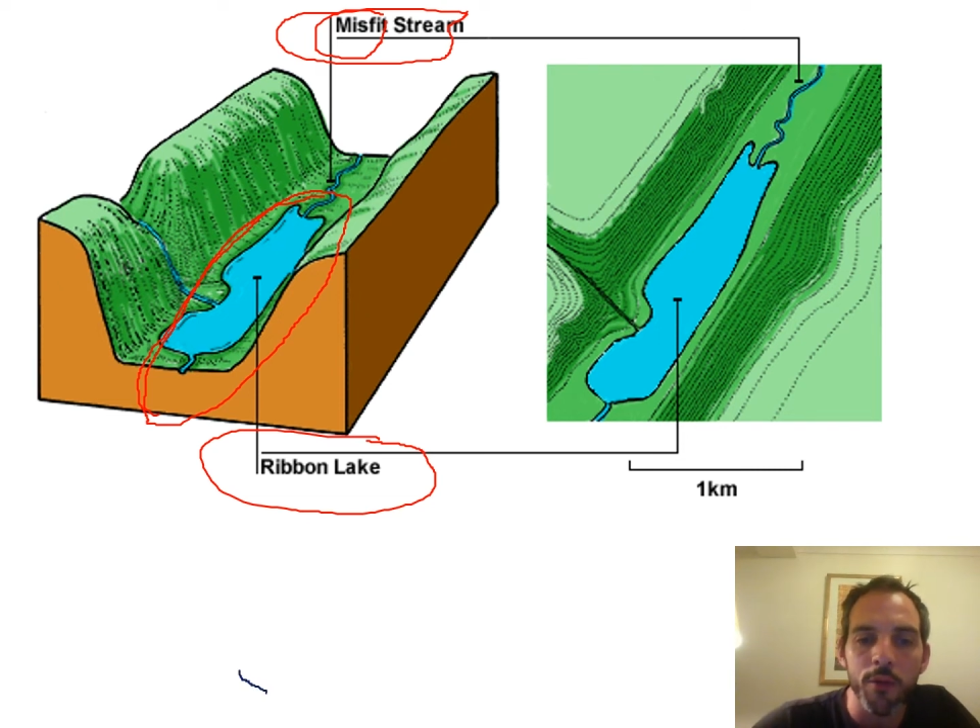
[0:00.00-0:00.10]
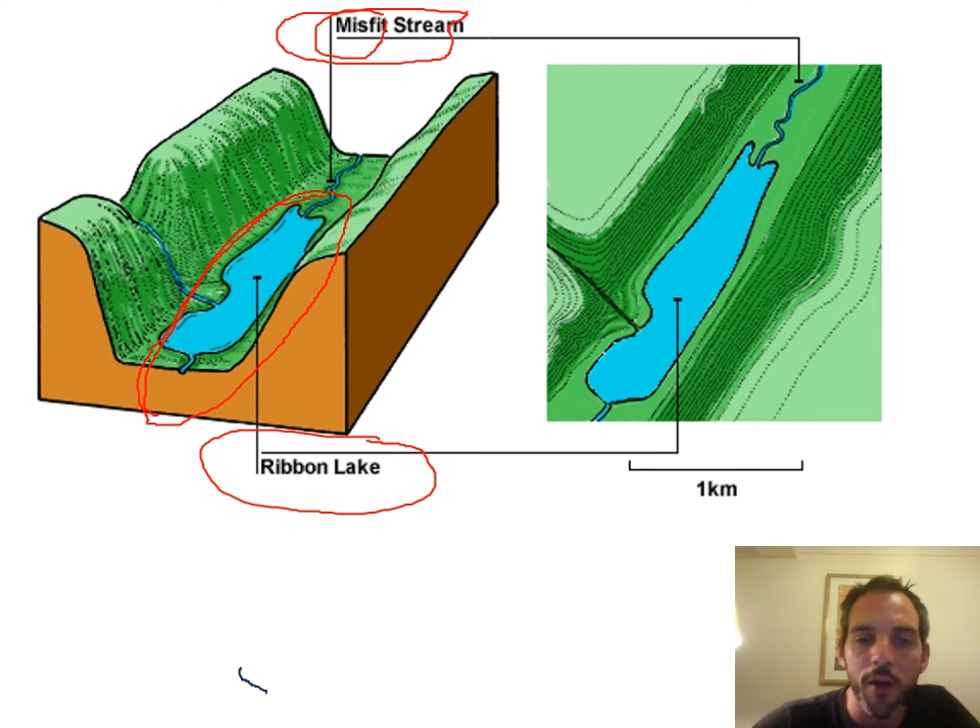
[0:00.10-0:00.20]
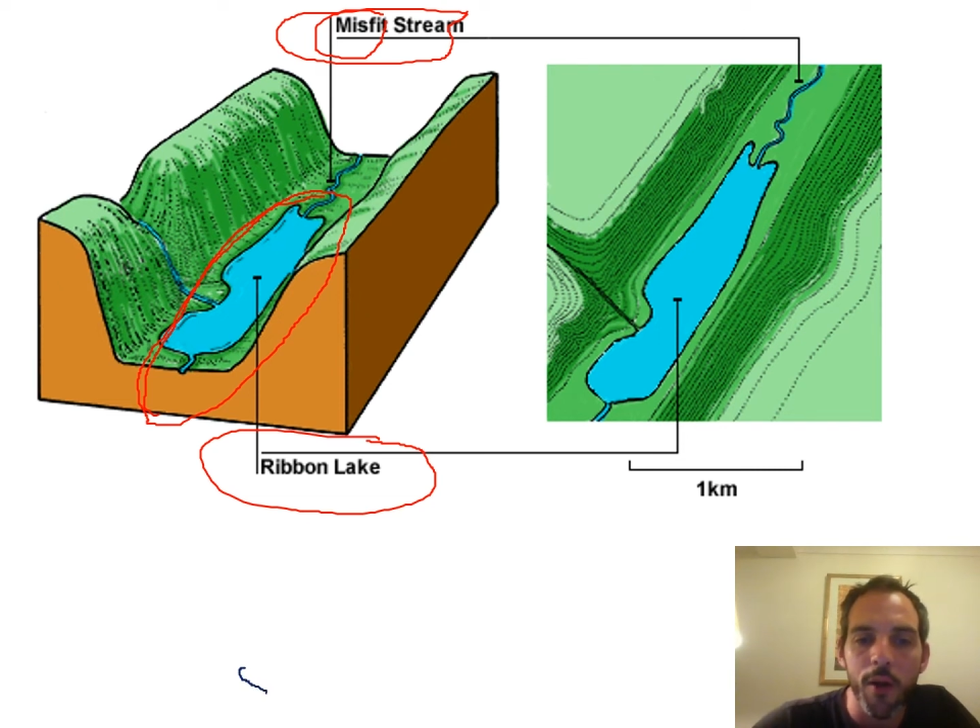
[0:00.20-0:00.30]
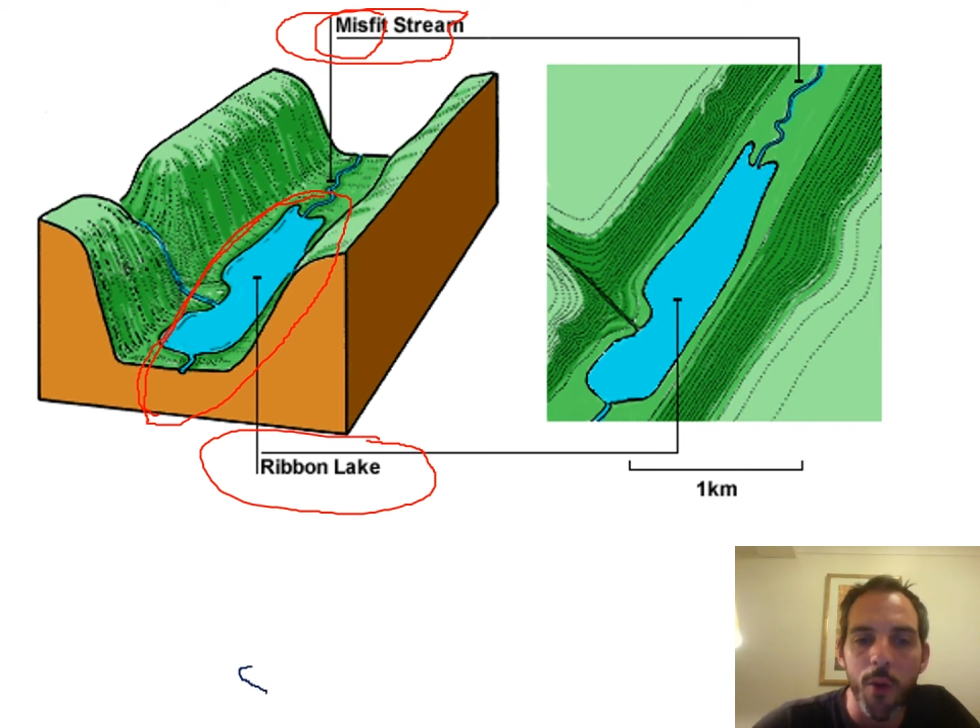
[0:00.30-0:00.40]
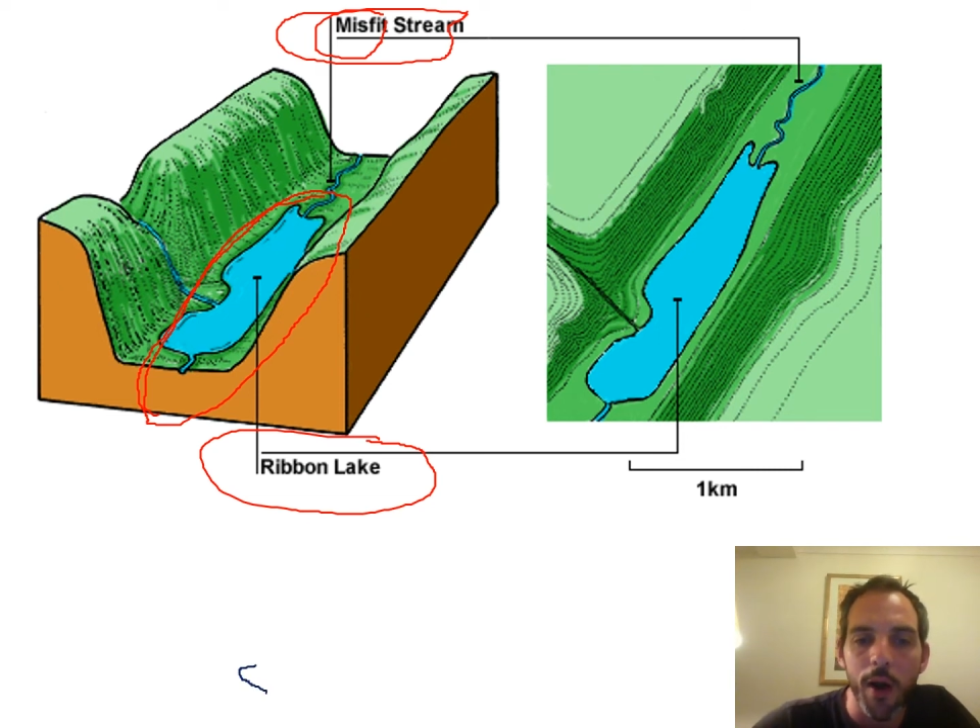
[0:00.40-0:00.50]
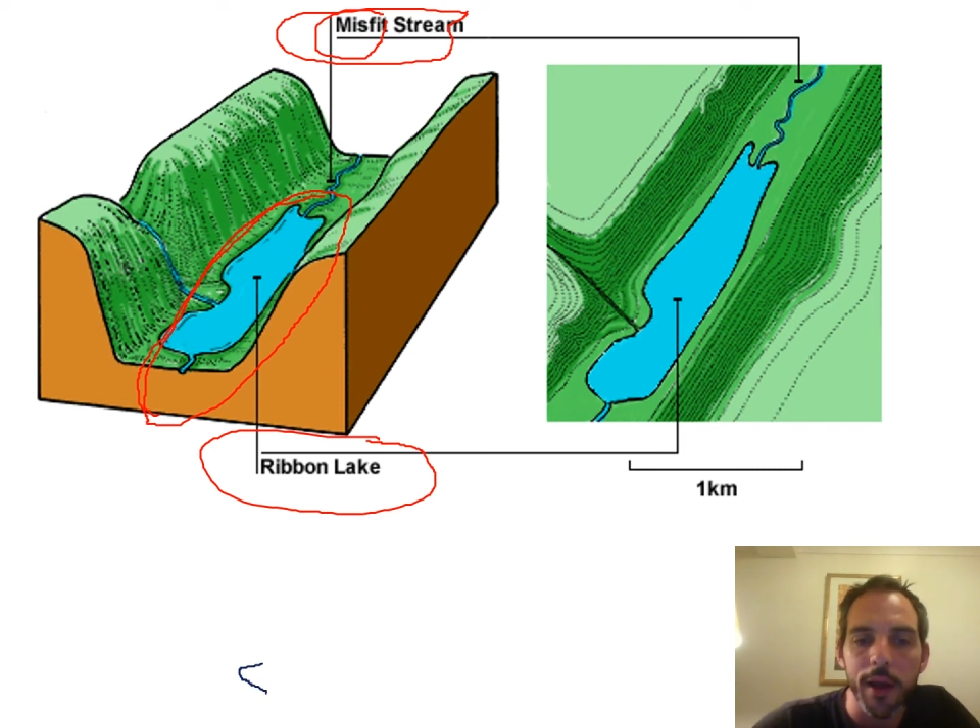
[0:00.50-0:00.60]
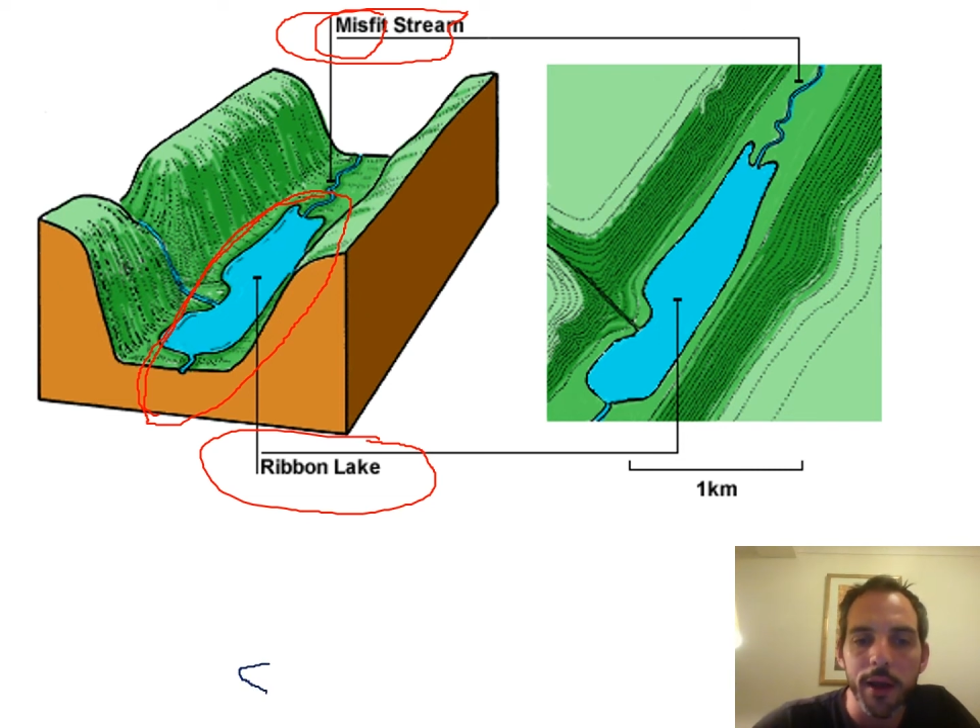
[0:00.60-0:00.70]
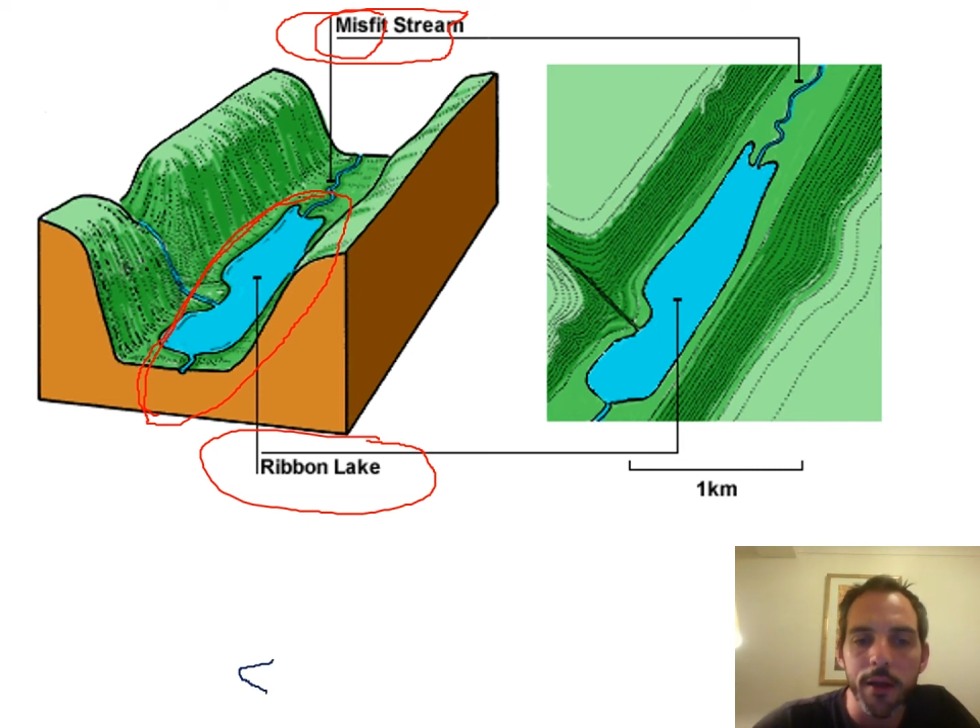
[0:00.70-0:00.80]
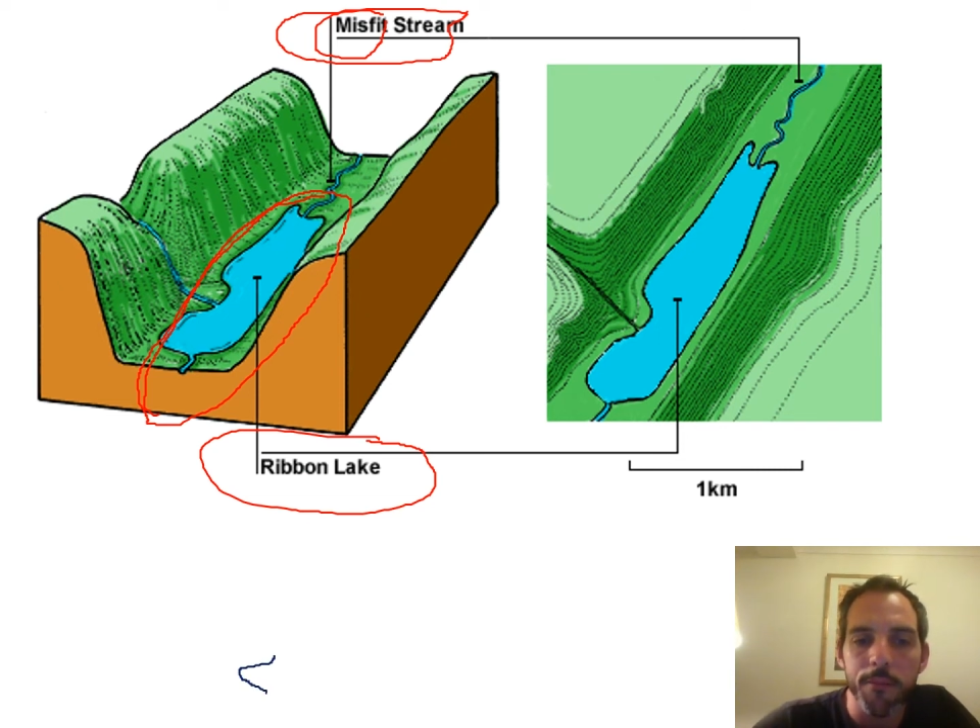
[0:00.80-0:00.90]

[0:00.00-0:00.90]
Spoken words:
their way